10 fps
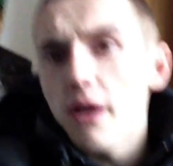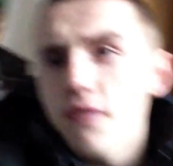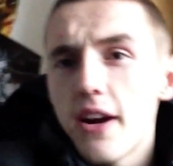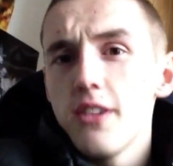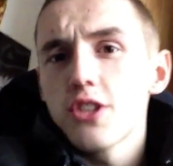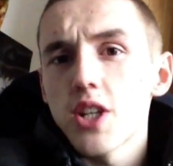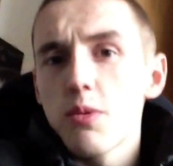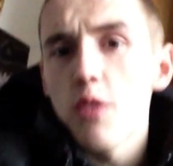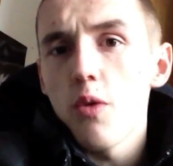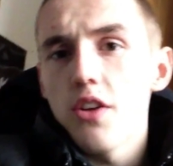of my final
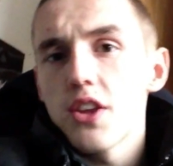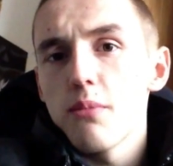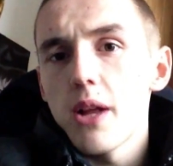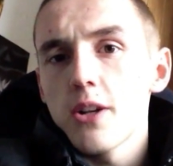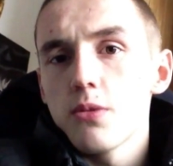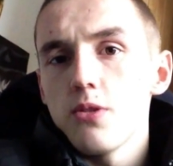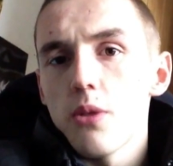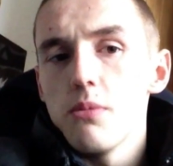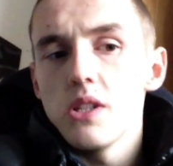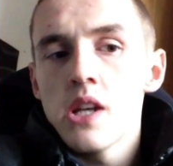assessment of what I think of Black Ops 2
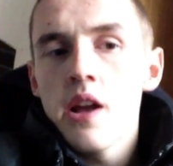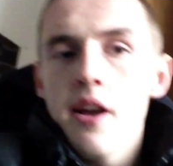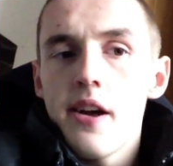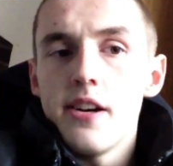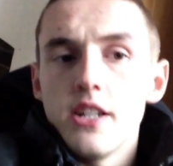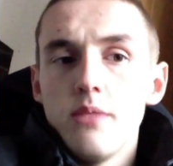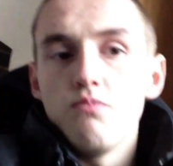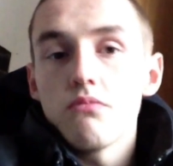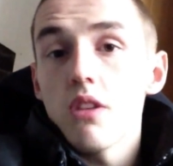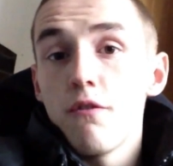Zombies,
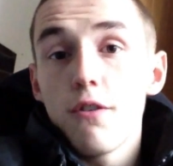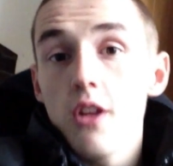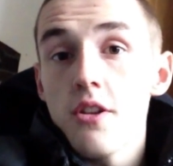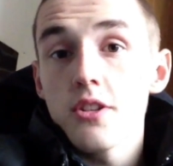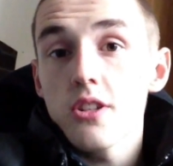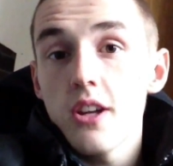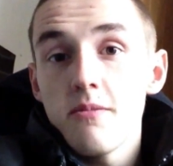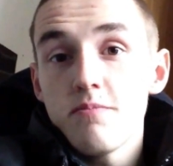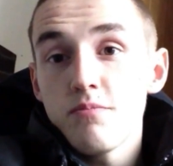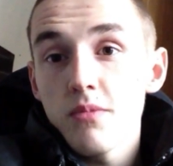in full honesty.
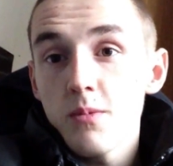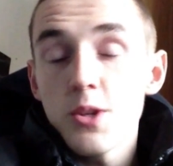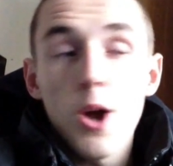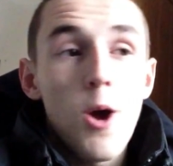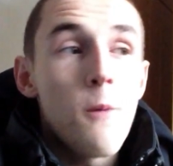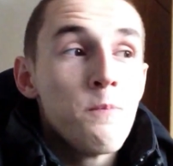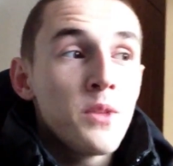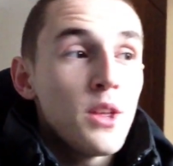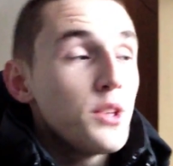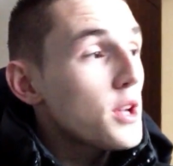So,
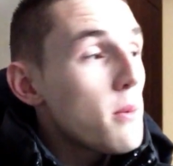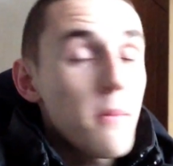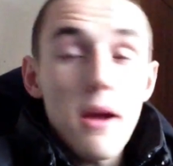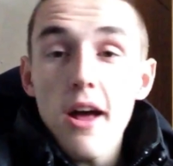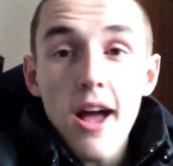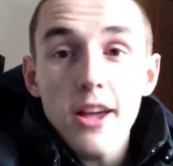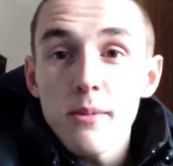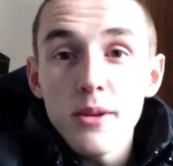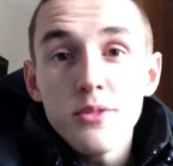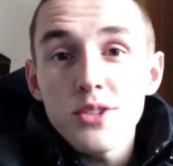it's going to be a bit of
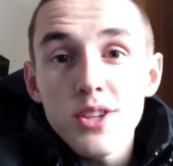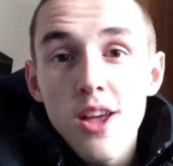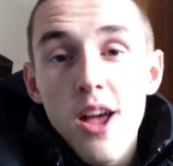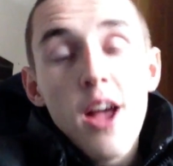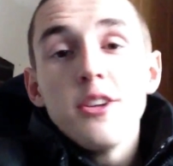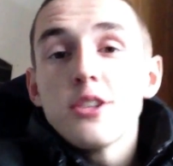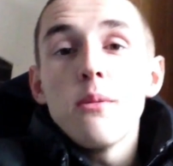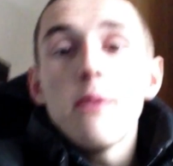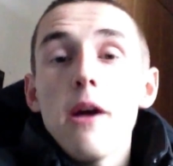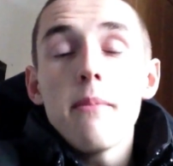arguments, it's going
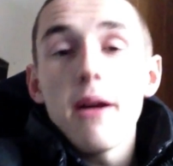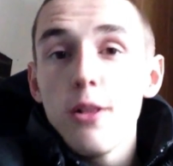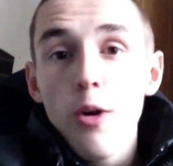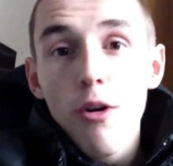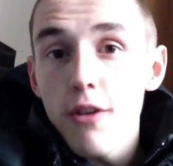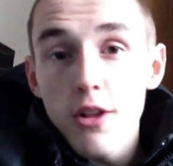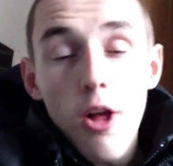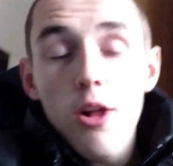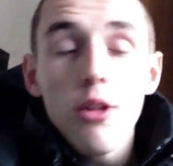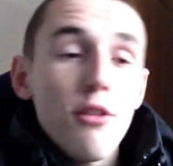to be a bit of love, a
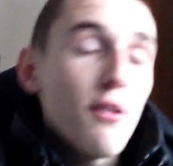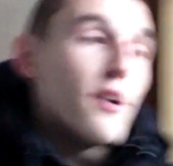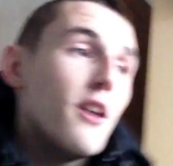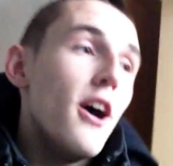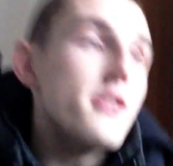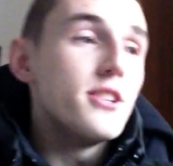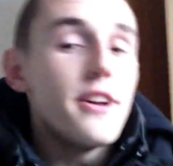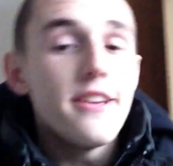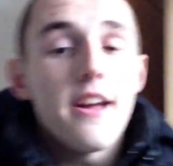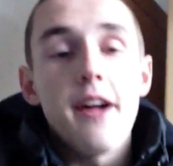lot of love, and
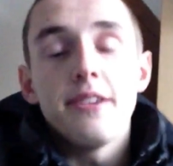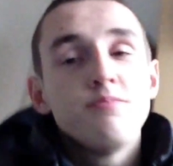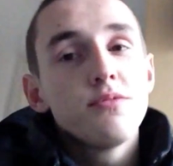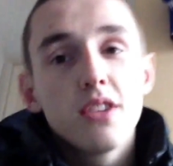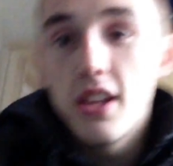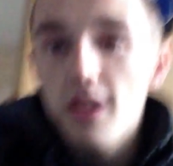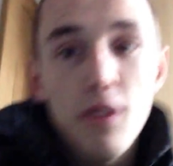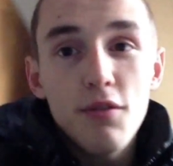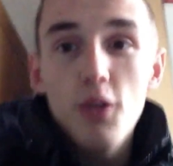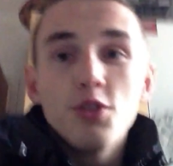yeah, I'm going to give
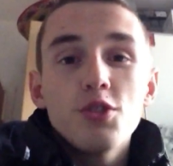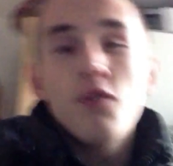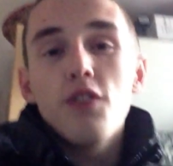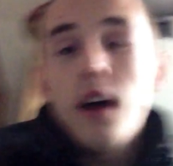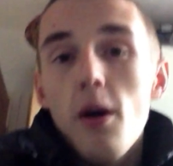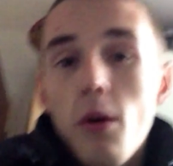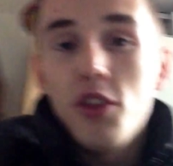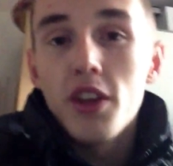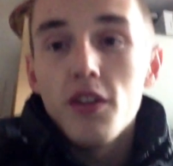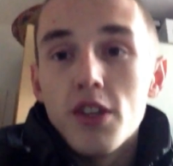it full, flat out what I
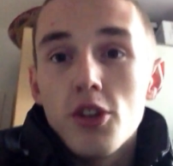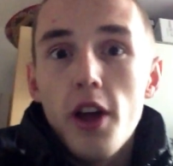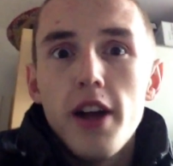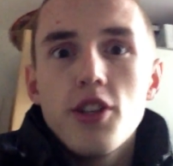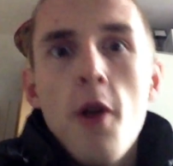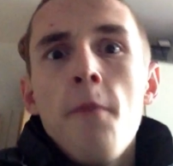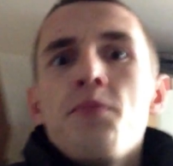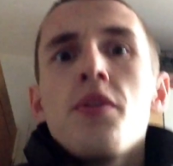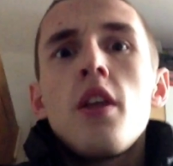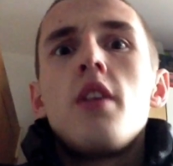think of it. So guys,
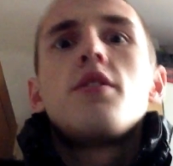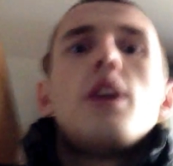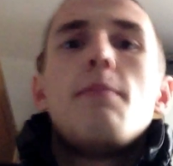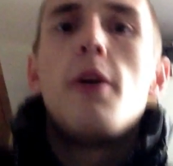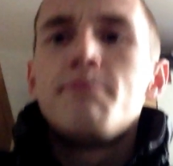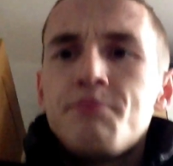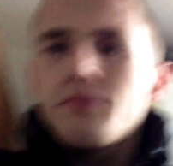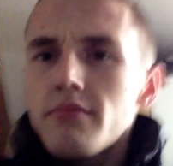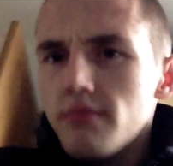keep on